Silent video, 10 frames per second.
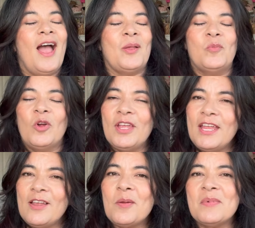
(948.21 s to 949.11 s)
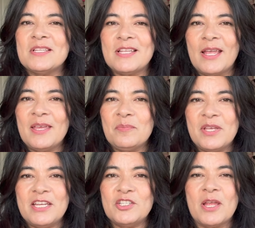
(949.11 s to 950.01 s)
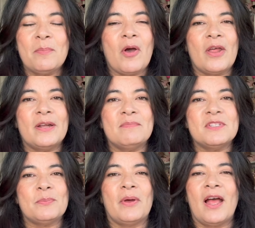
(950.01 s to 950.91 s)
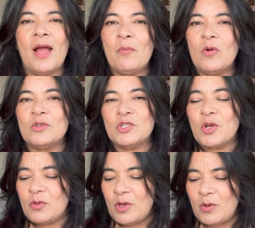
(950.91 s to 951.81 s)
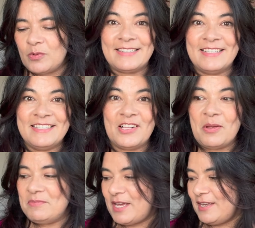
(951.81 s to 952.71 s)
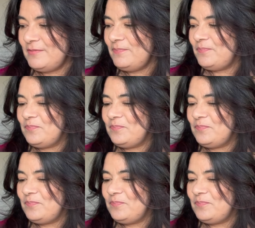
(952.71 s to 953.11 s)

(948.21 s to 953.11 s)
I'm working on my second PJ bottoms, but I won't show those until I'm done.